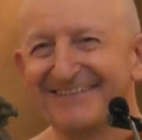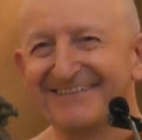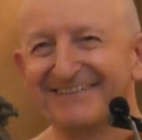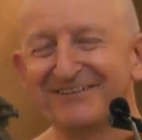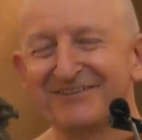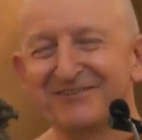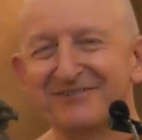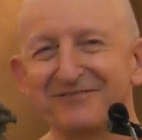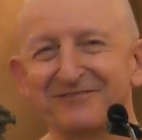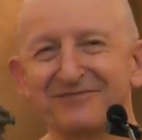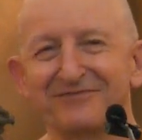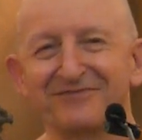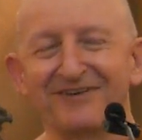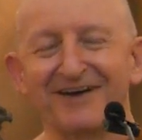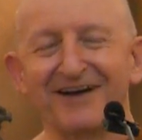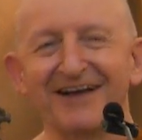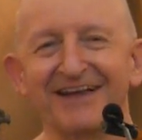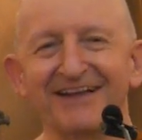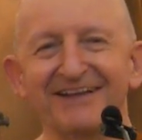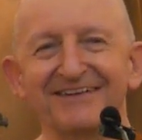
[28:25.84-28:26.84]
to
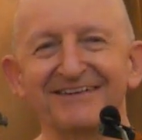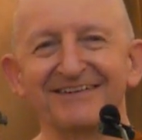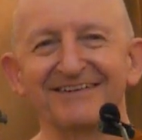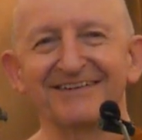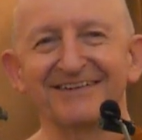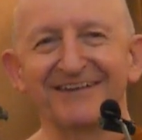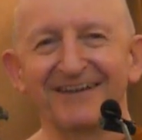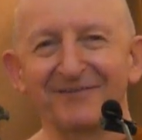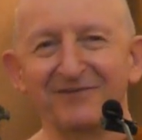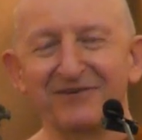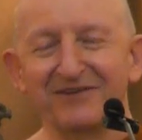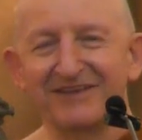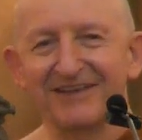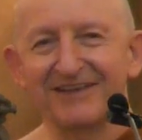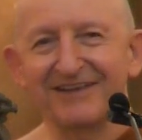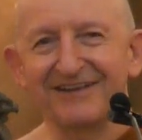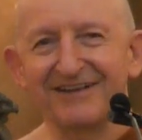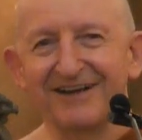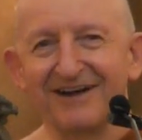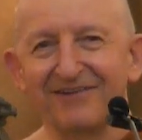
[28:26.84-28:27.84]
find
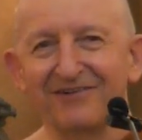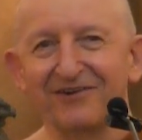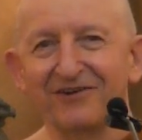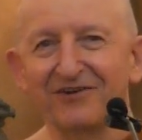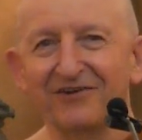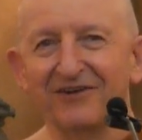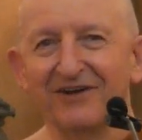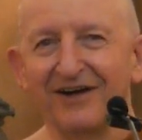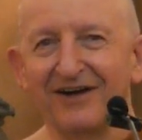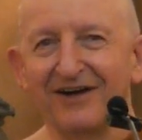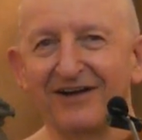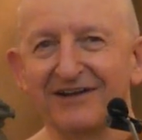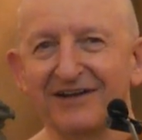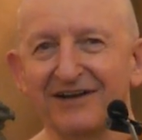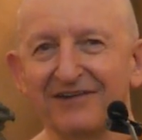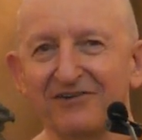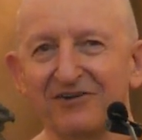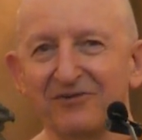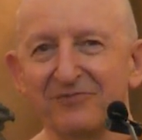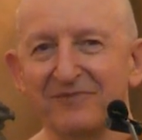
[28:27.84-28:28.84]
within our own heart,
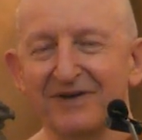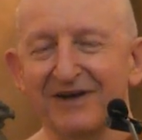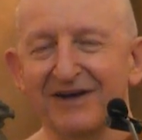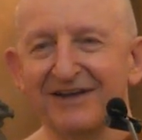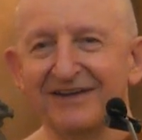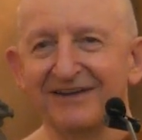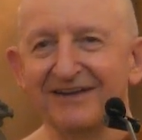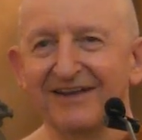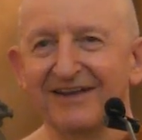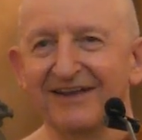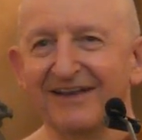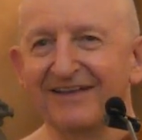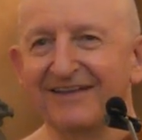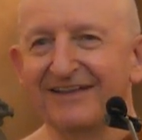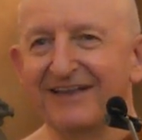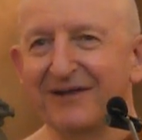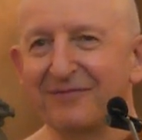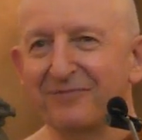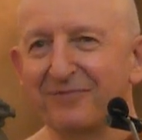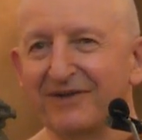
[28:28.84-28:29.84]
our own mind,
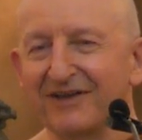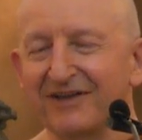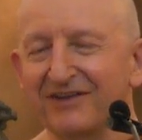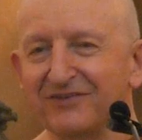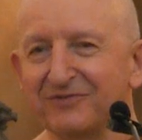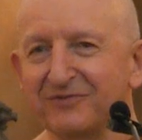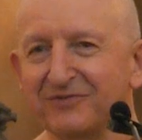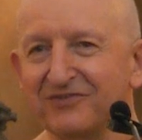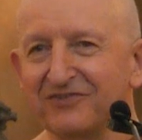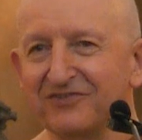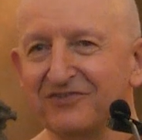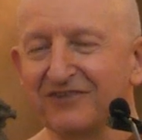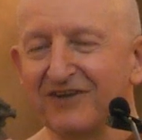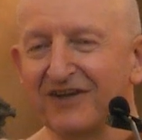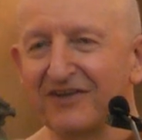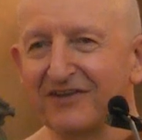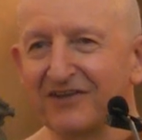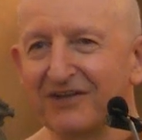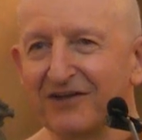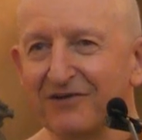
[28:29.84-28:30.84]
that place which is
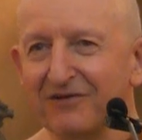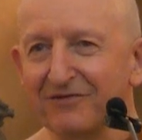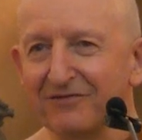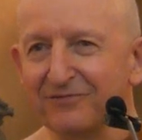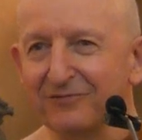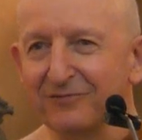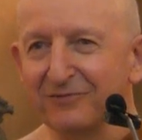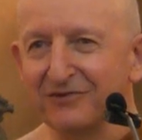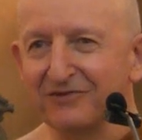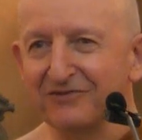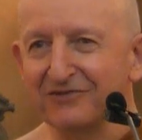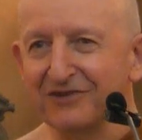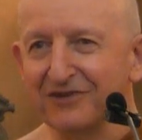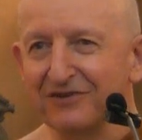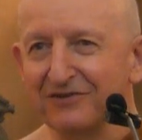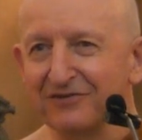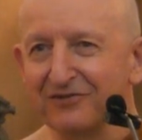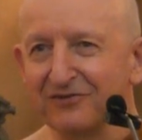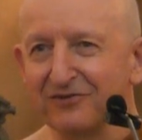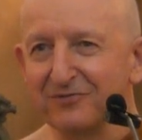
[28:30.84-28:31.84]
neither going forwards
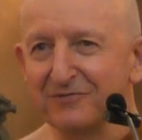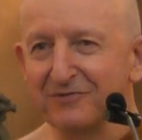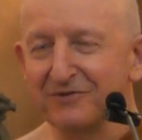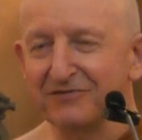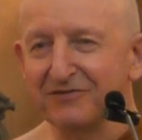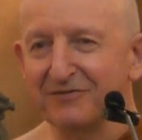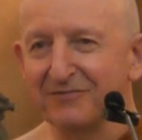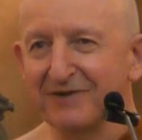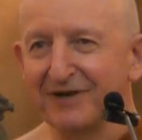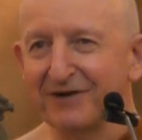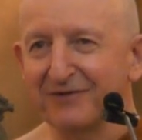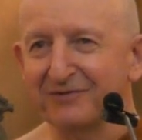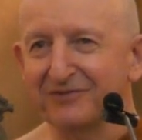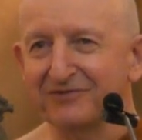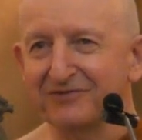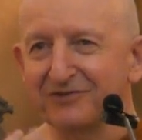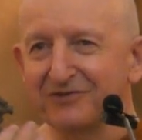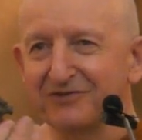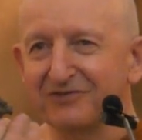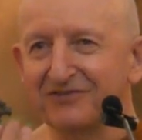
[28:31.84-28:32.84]
nor moving
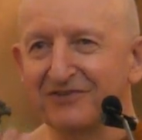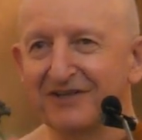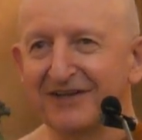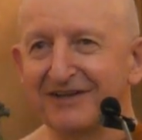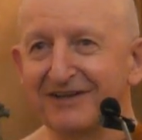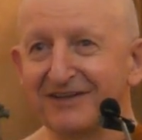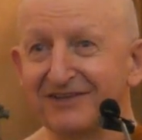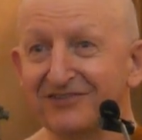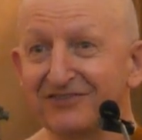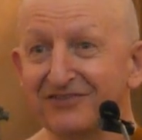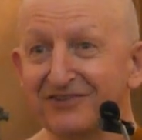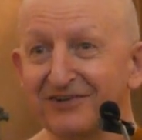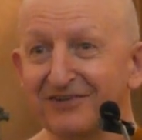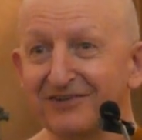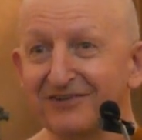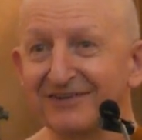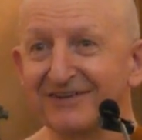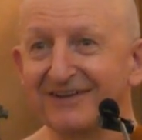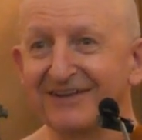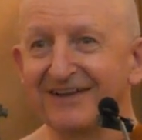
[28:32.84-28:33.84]
backwards nor standing
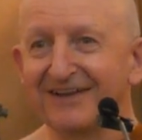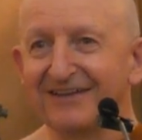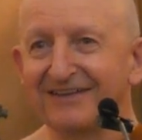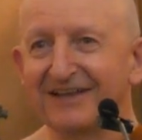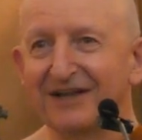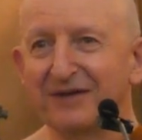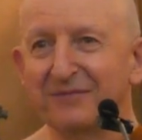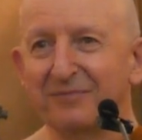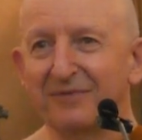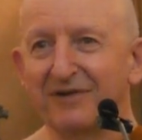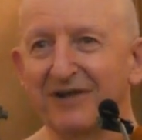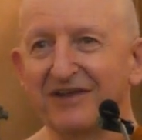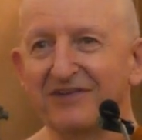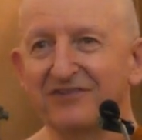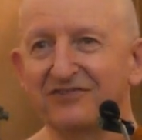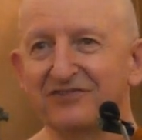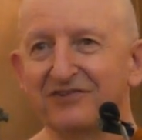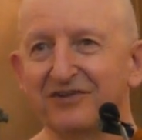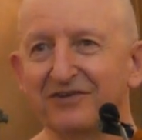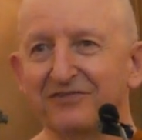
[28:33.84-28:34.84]
still, that
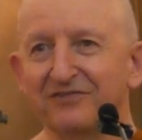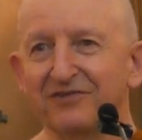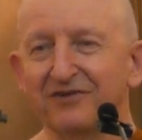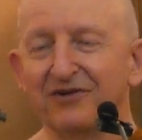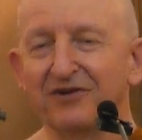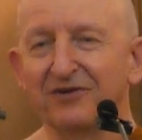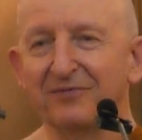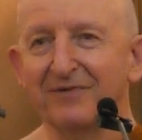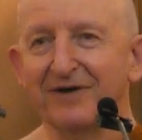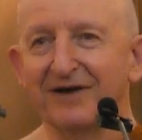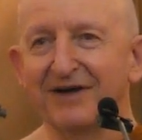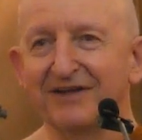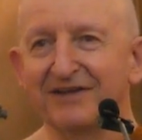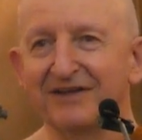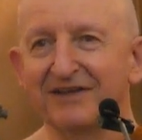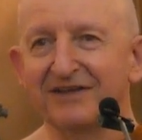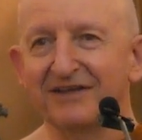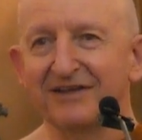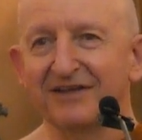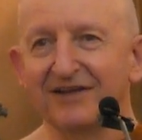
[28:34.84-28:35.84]
place of
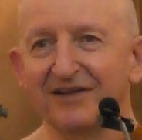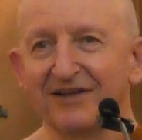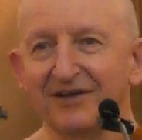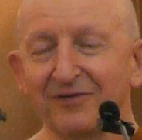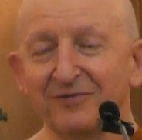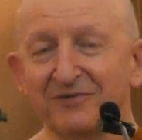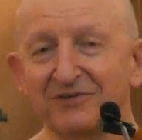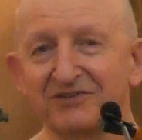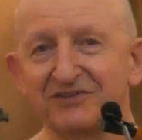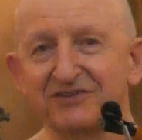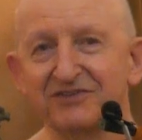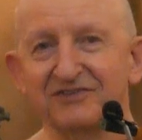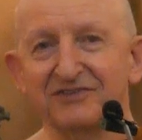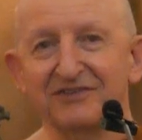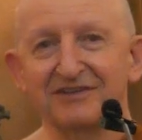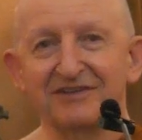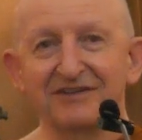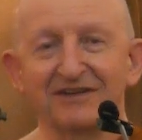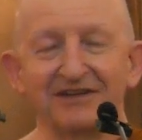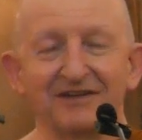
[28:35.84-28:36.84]
non-abiding, which is,